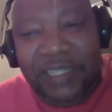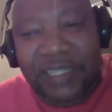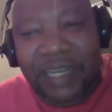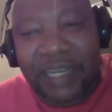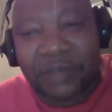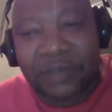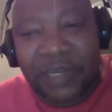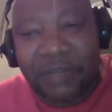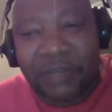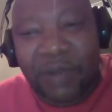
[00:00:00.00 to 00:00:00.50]

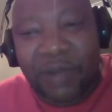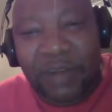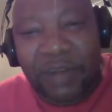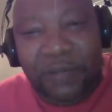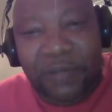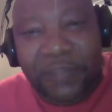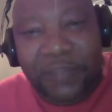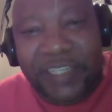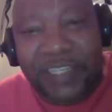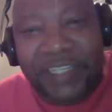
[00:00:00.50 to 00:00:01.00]
actually one
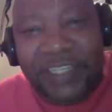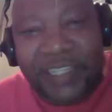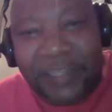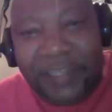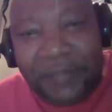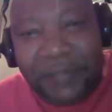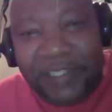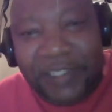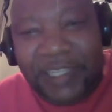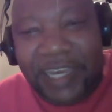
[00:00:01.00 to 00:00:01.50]
of the
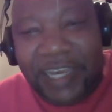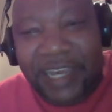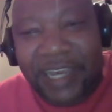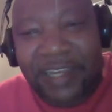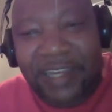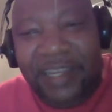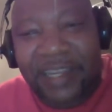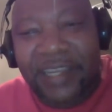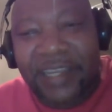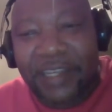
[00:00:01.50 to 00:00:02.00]
chiefs
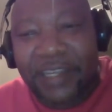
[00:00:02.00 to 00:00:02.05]
there,